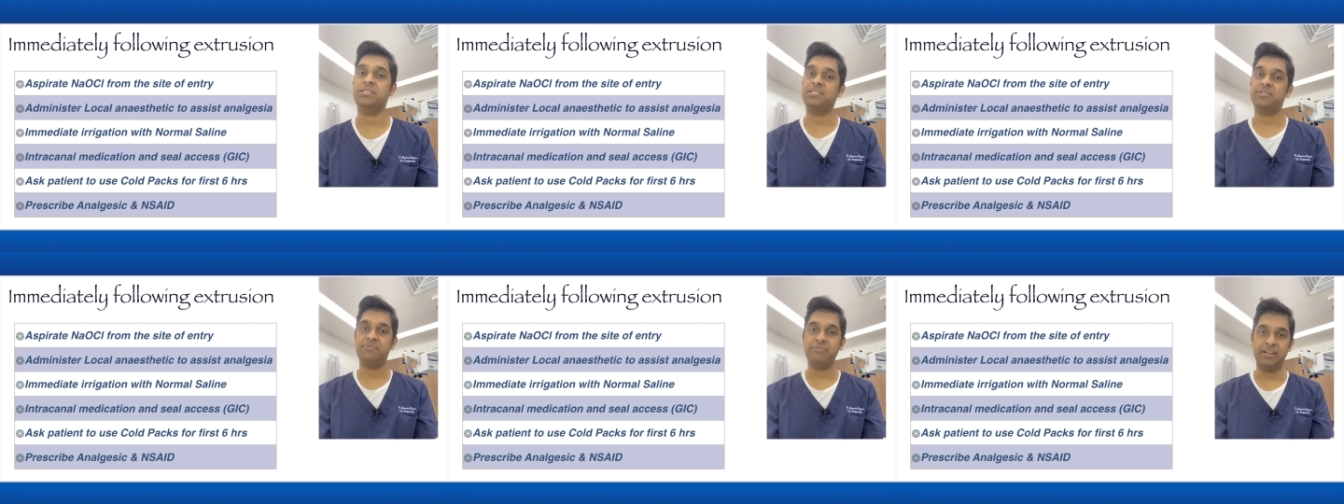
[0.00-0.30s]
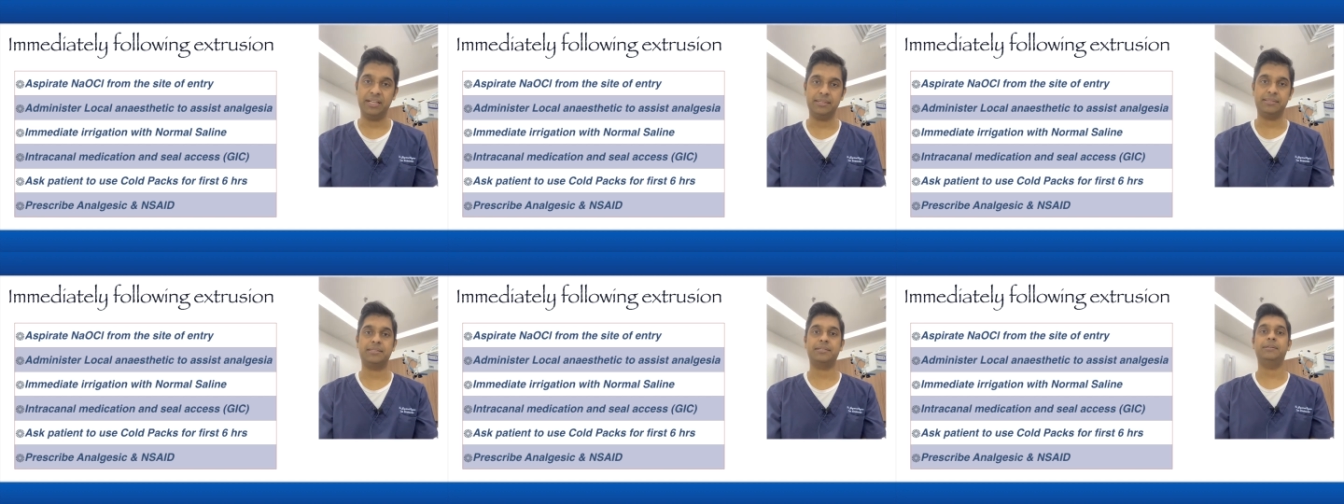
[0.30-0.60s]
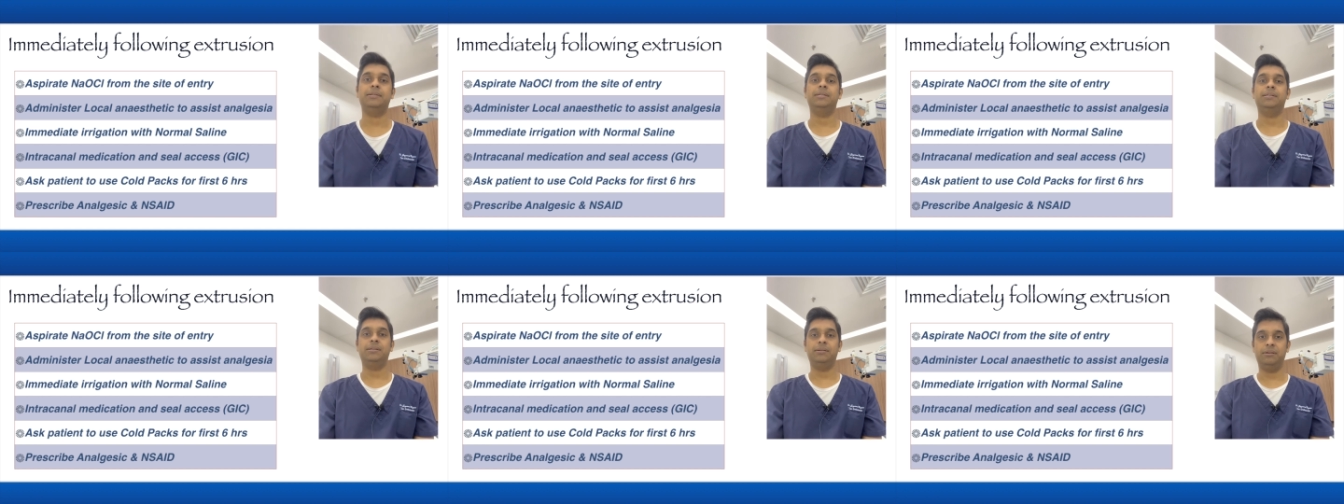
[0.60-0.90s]
is felt.
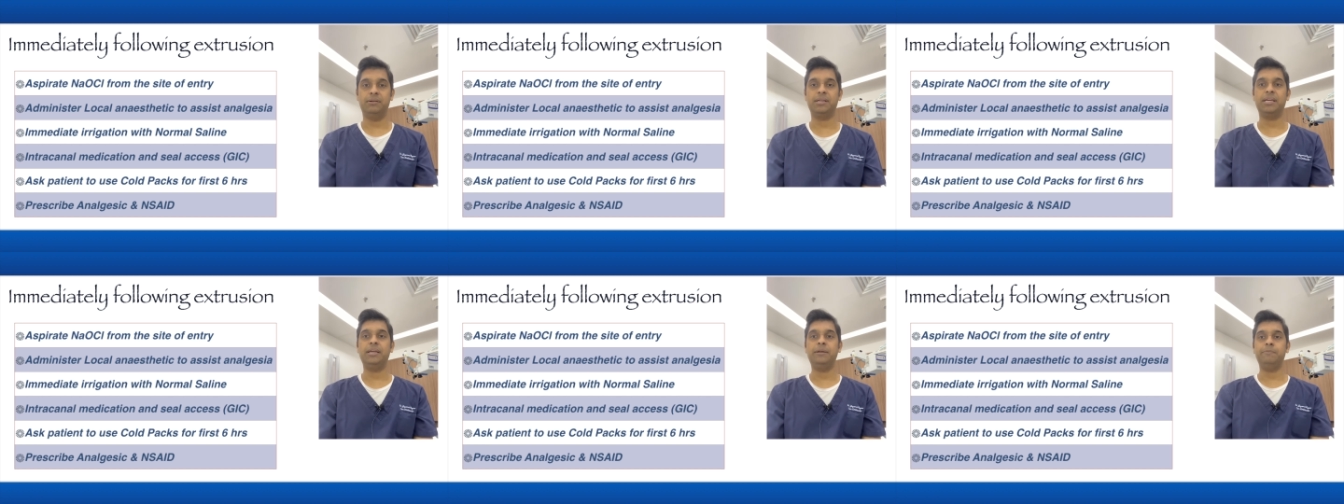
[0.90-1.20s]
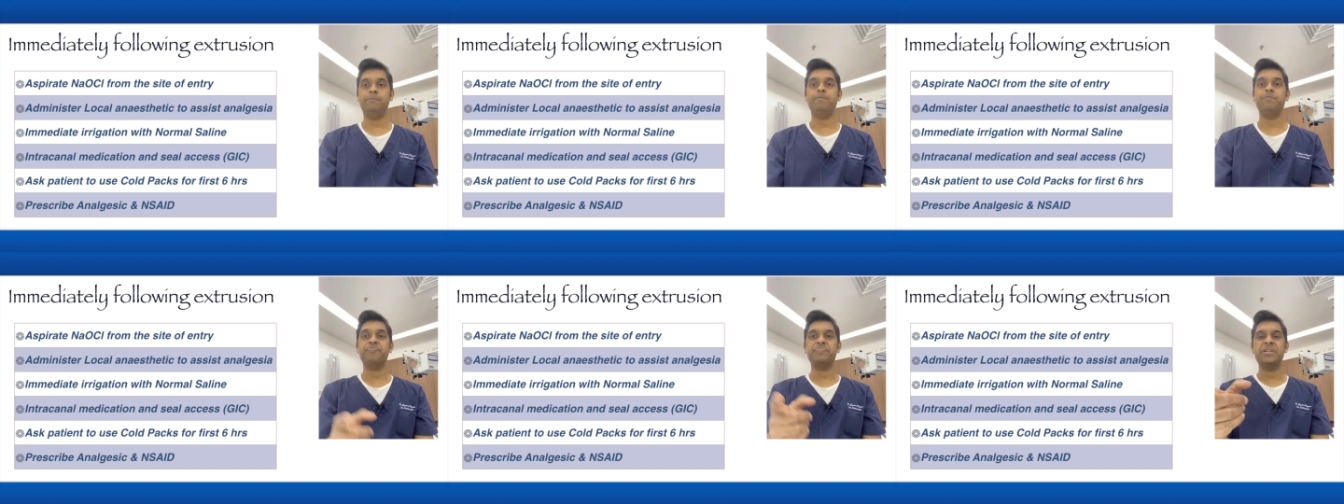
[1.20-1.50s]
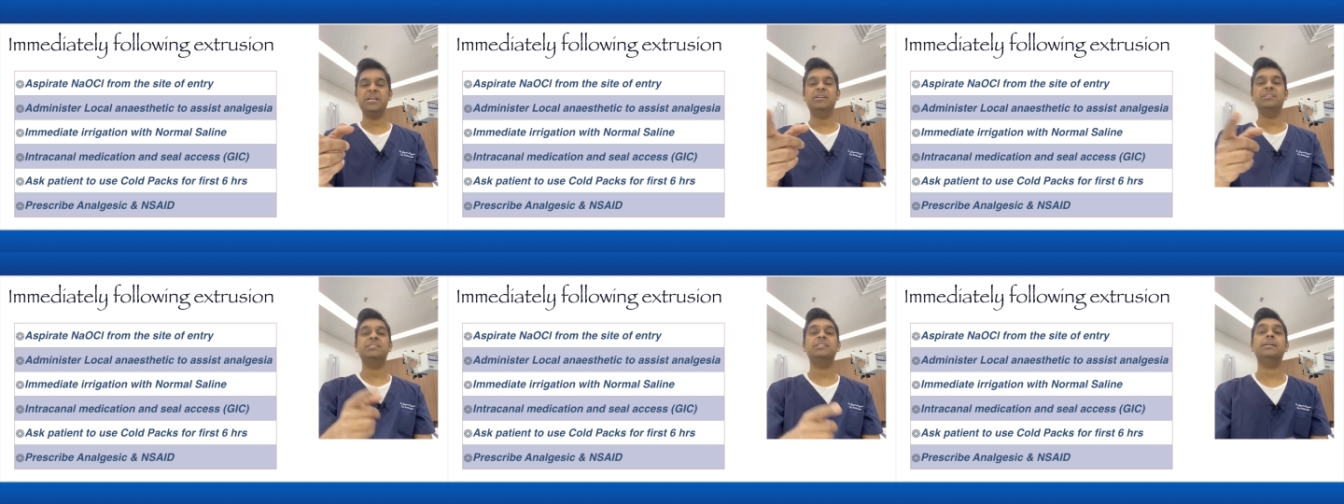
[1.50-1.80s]
Okay,
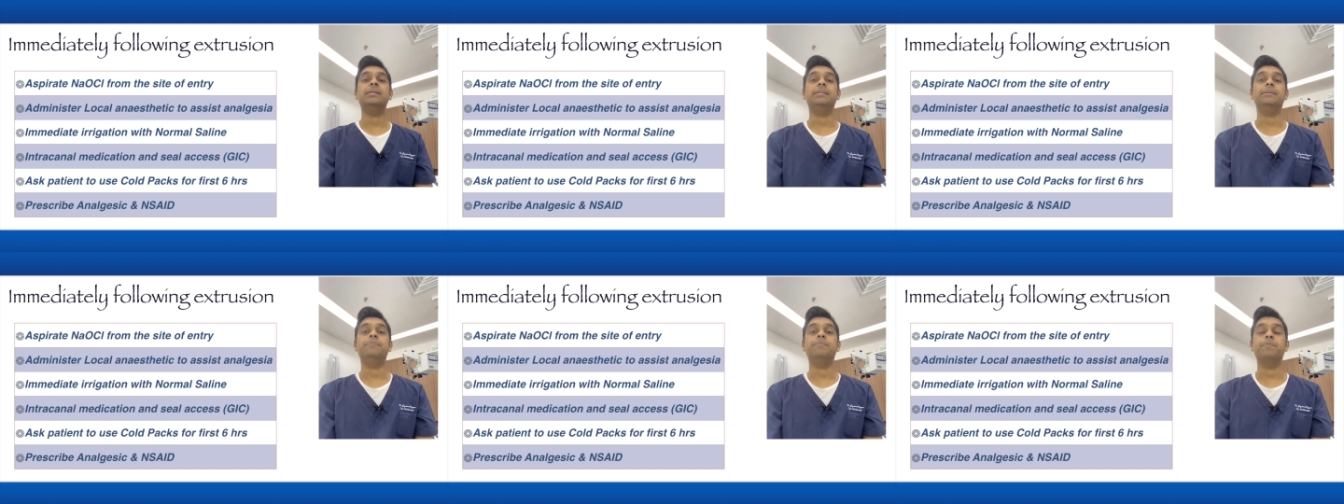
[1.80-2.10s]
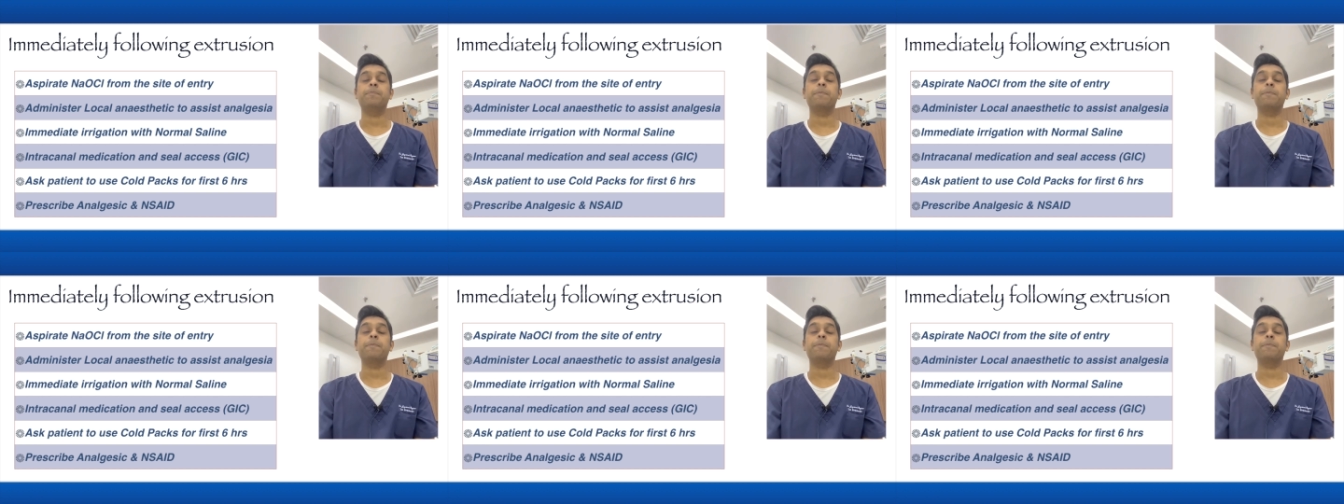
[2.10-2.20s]
third,